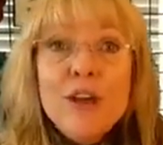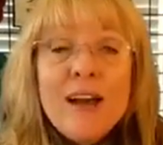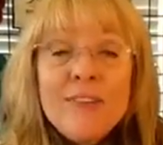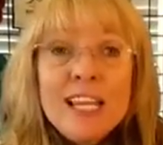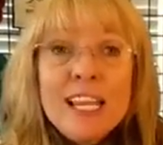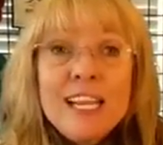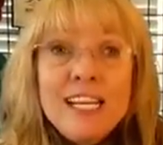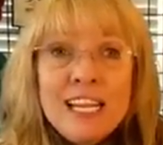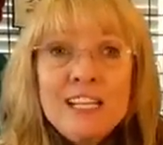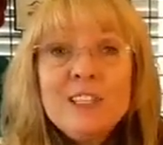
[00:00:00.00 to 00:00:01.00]
have any
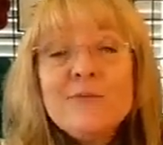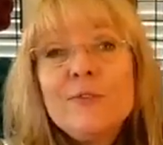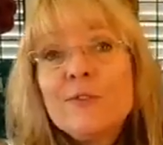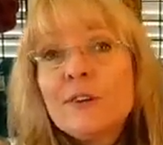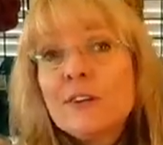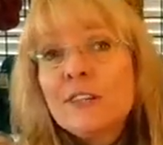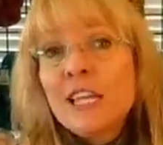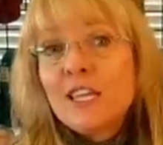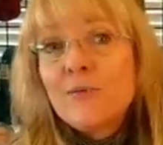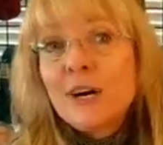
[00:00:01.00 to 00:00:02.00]
ideas for
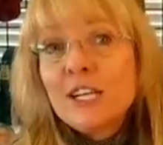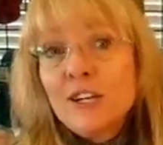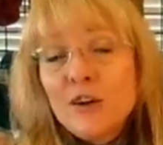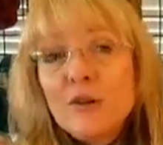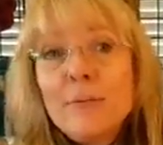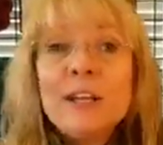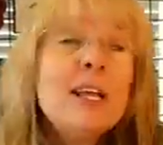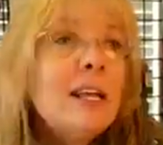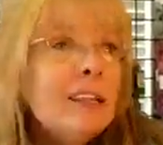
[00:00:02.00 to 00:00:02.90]
that you want to know about,